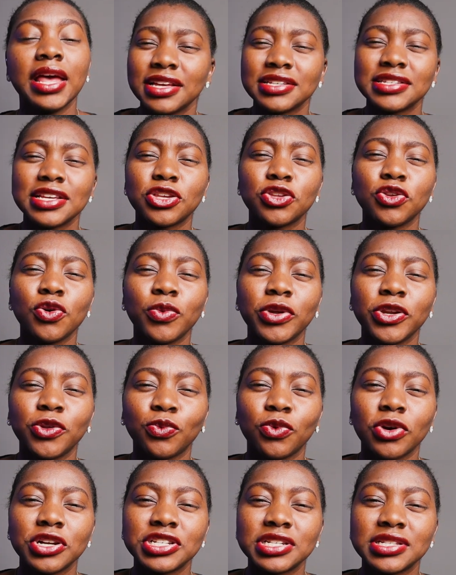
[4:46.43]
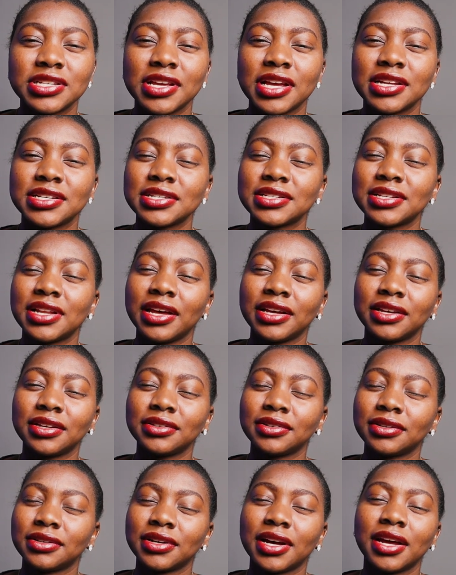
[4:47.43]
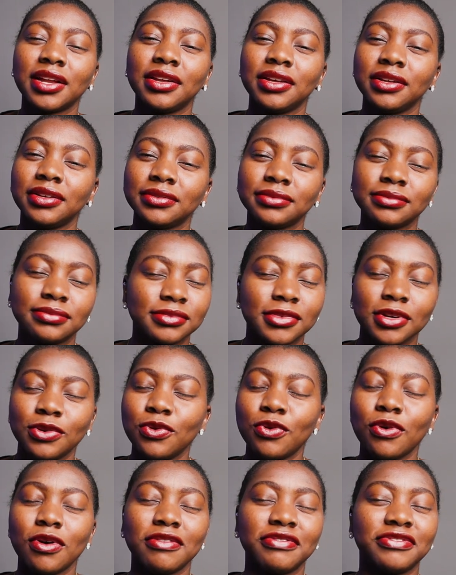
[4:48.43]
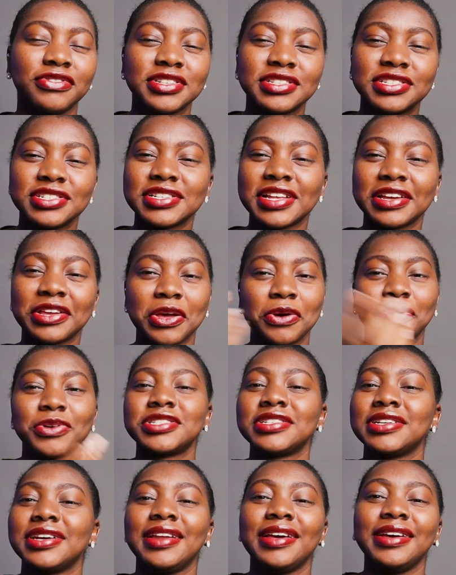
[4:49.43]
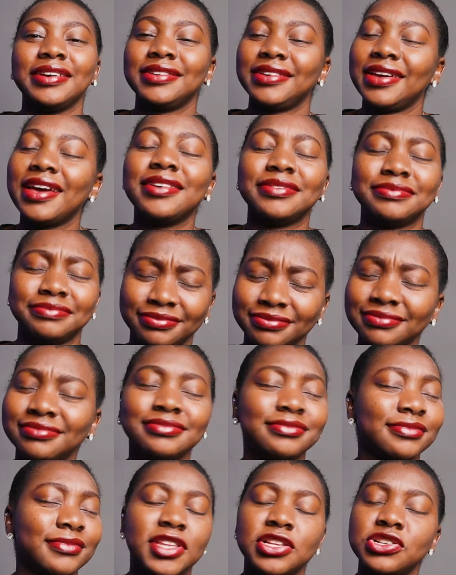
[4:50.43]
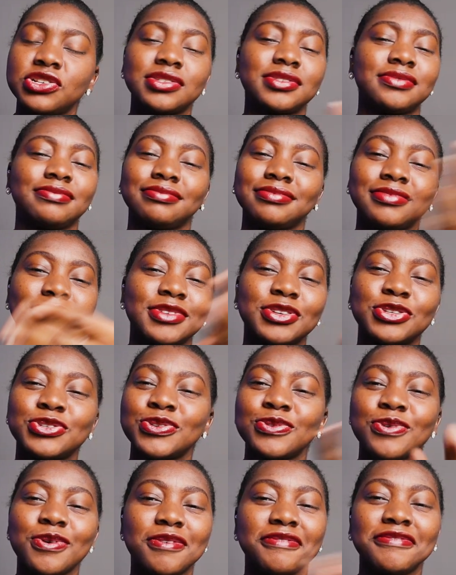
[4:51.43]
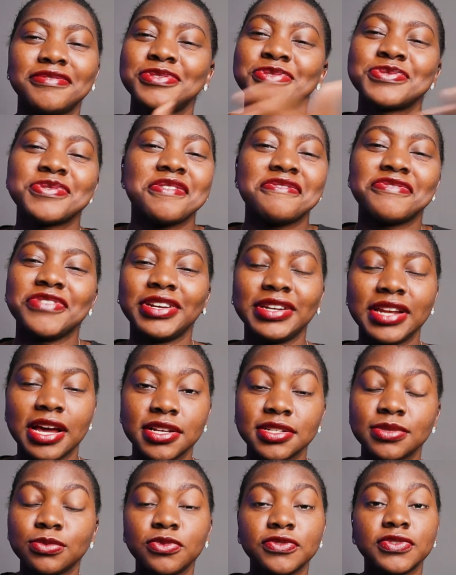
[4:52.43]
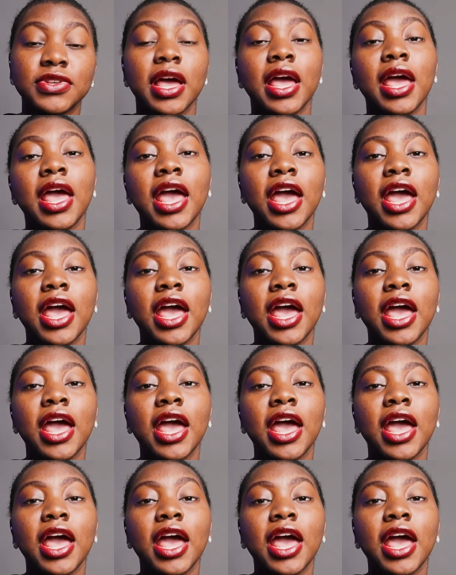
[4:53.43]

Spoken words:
It's like, you know when you watch it and you're just like, honey, go off. It's just like you're watching, you're like, yeah, just show off your dance moves.